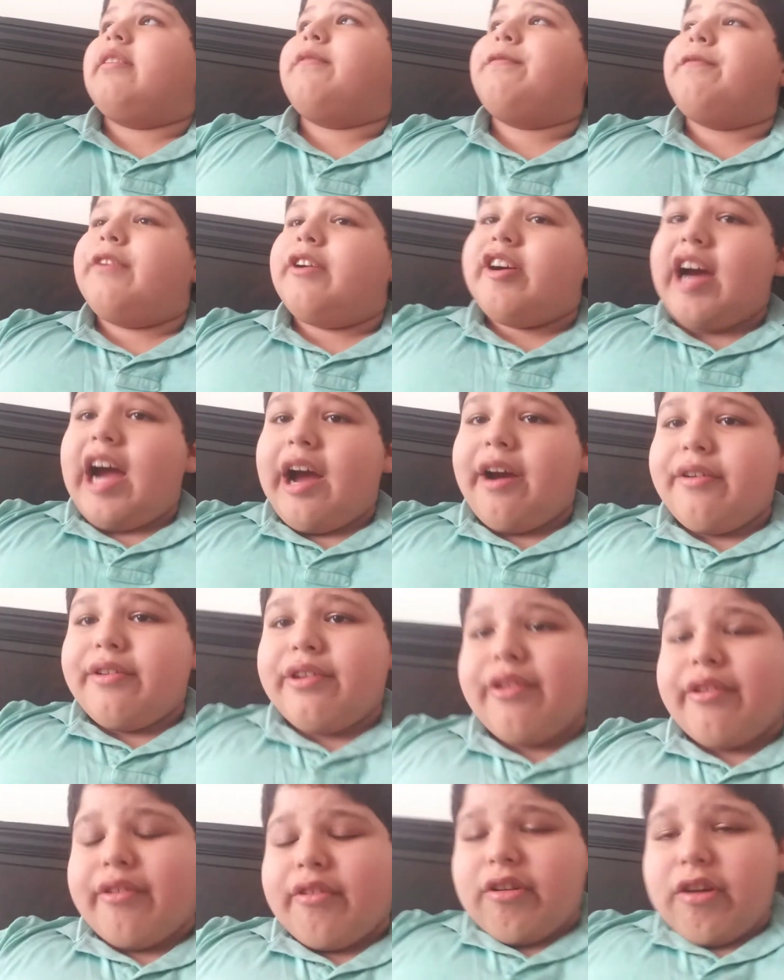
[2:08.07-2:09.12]
fill out
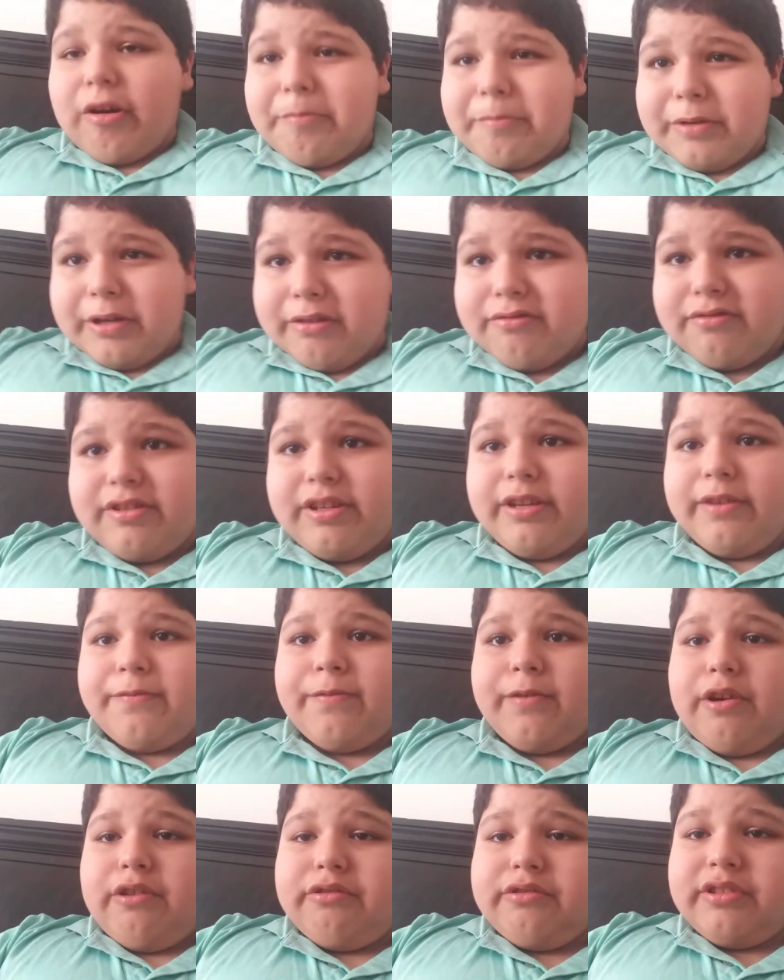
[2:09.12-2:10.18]
your upload
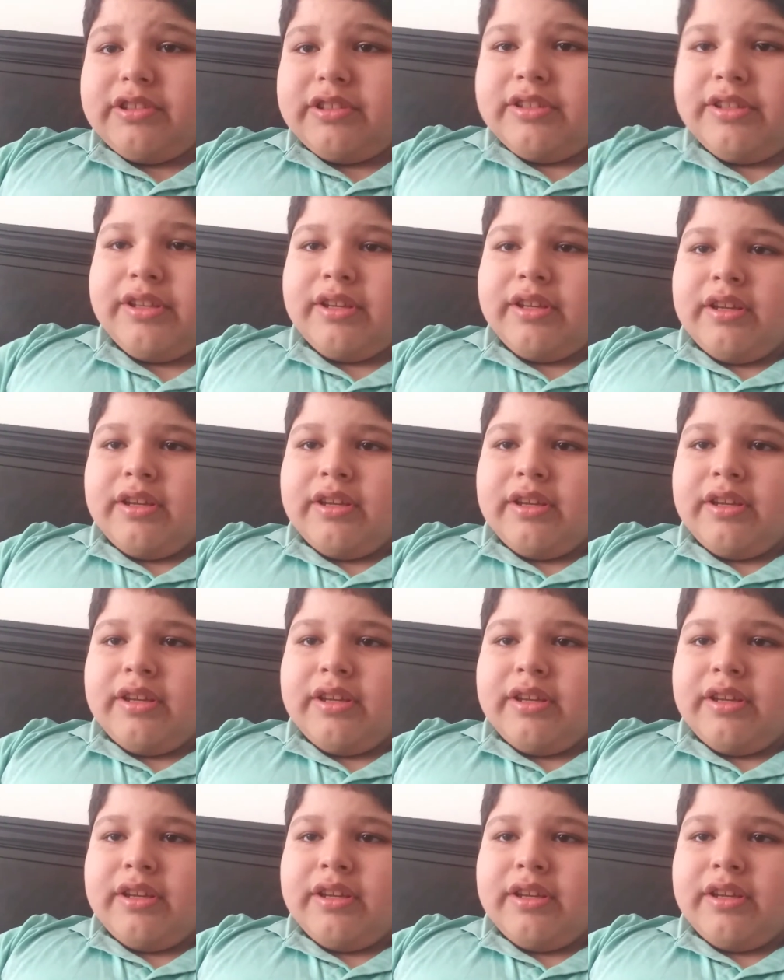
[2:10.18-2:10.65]
defaults.